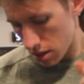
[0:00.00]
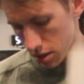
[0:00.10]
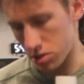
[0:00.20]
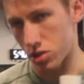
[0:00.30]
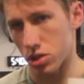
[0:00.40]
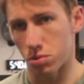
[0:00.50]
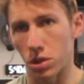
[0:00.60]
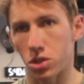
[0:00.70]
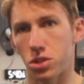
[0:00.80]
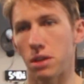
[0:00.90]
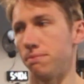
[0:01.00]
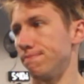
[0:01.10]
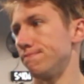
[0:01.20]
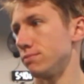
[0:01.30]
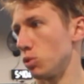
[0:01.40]
this is just really cheap,
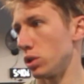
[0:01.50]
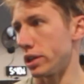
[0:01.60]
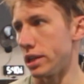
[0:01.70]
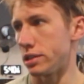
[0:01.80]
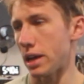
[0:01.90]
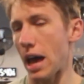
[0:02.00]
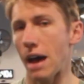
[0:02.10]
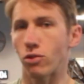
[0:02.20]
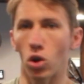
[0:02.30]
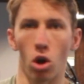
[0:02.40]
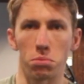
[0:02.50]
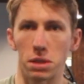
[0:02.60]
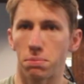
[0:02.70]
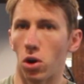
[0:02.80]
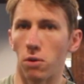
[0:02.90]
really easy to have. Go to Home
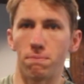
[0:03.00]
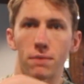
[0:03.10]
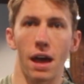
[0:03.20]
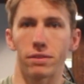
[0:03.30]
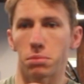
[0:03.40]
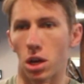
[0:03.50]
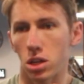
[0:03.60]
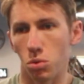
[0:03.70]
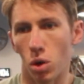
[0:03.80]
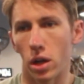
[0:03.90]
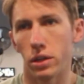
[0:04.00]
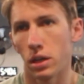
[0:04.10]
Depot, have them cut you one,